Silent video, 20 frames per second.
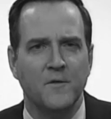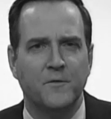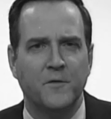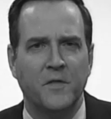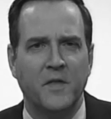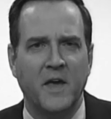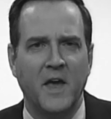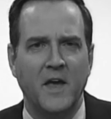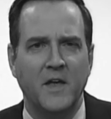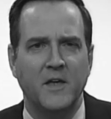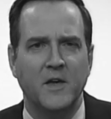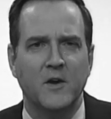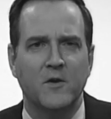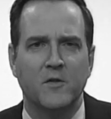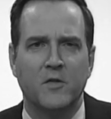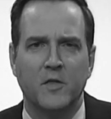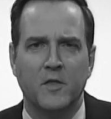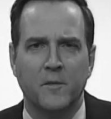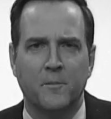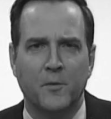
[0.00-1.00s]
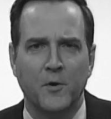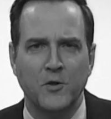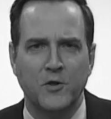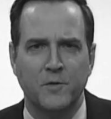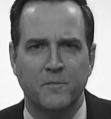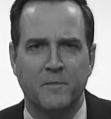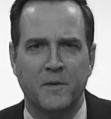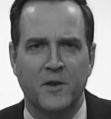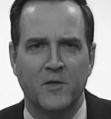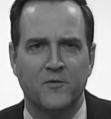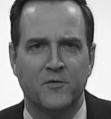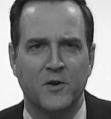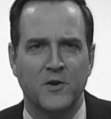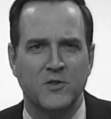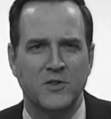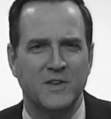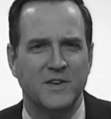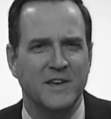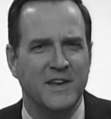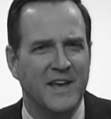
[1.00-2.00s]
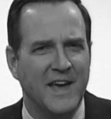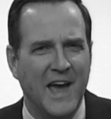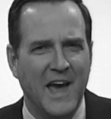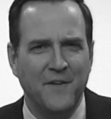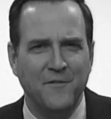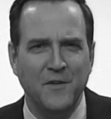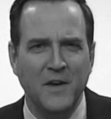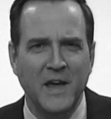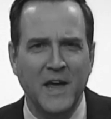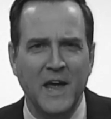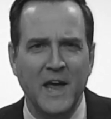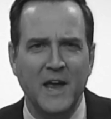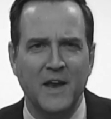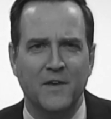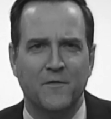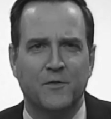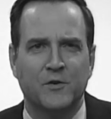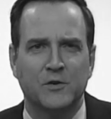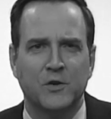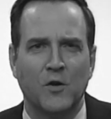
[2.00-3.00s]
For the eight years of the Bush administration, every hint of